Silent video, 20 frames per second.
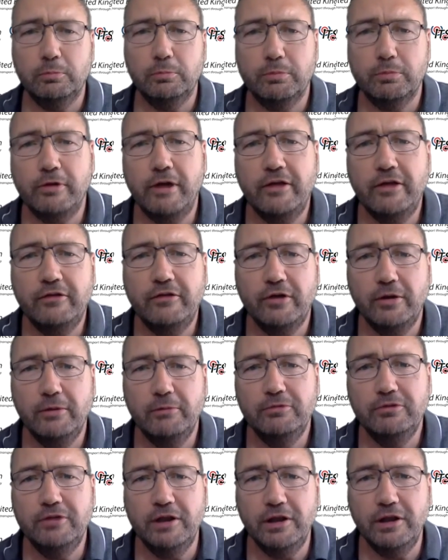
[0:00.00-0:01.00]
Brit,
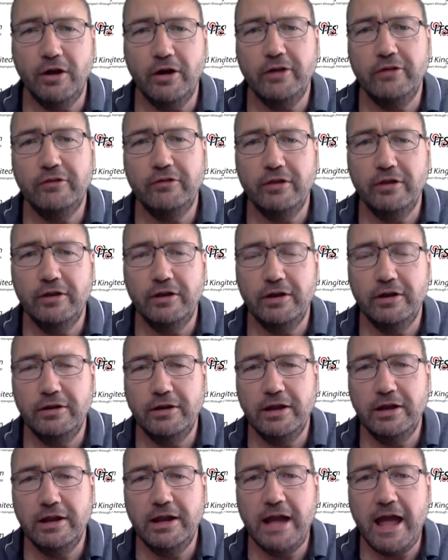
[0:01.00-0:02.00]
I'm delighted in
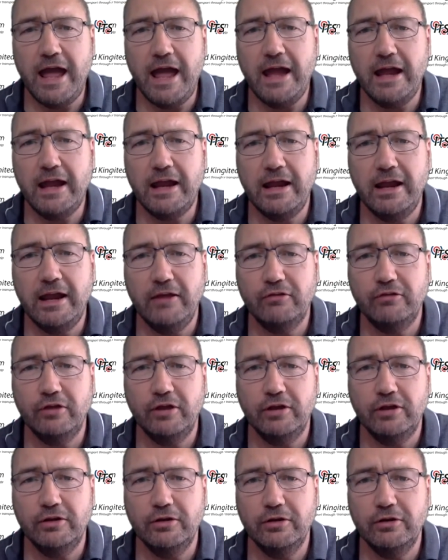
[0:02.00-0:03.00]
the air
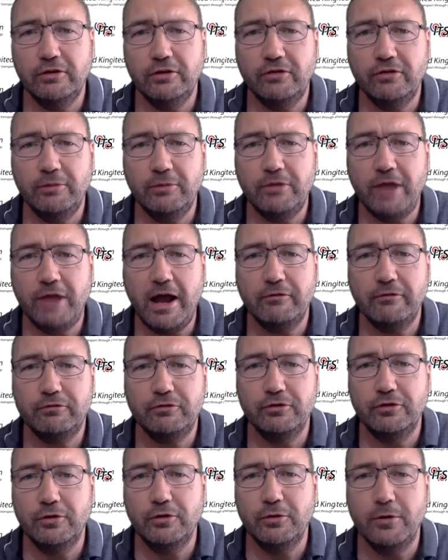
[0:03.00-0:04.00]
kissing that you seem to have
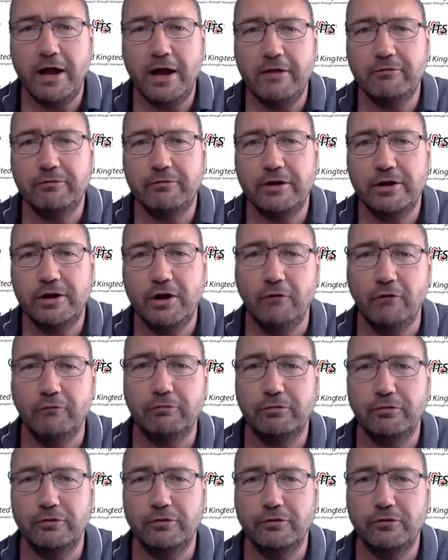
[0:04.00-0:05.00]
to do at every
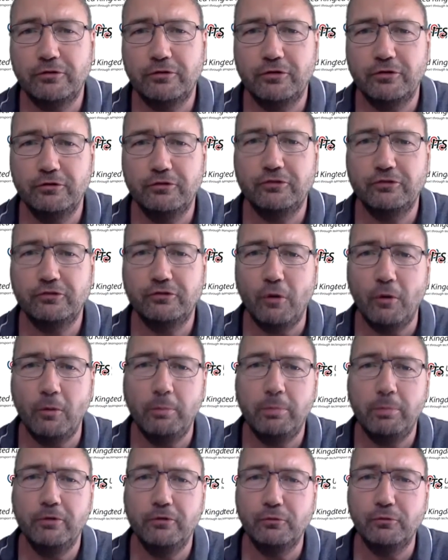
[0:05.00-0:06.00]
conference can
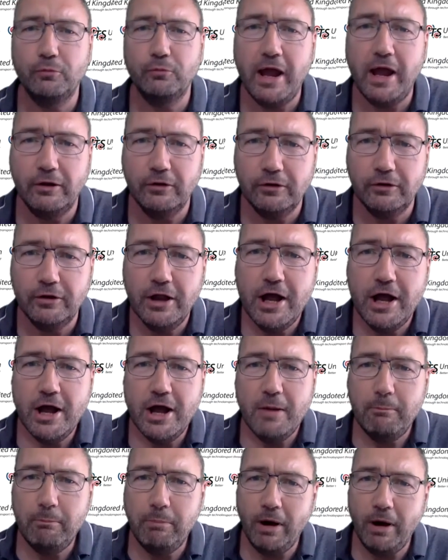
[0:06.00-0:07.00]
stop as well.
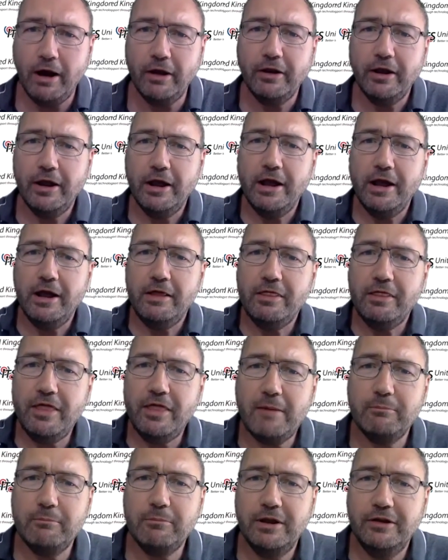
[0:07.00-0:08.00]
But
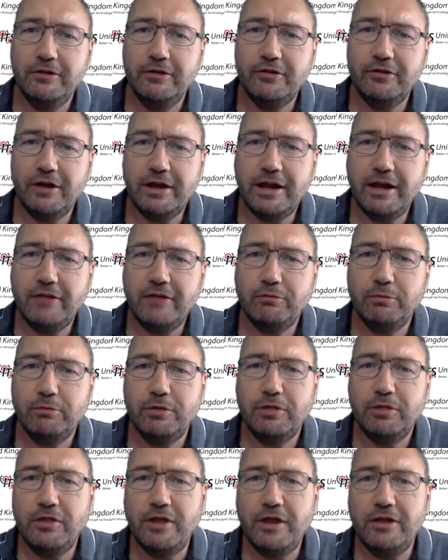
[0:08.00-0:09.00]
that means, I guess,
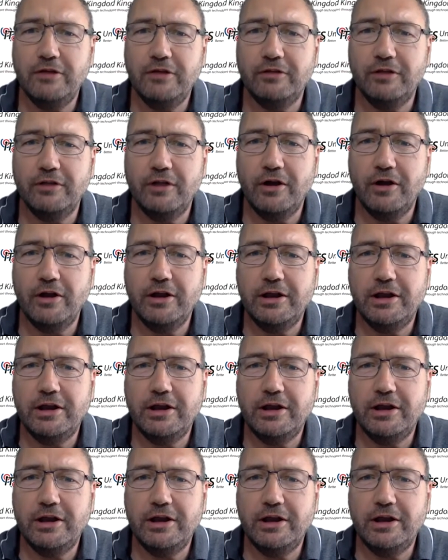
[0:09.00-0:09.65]
with things like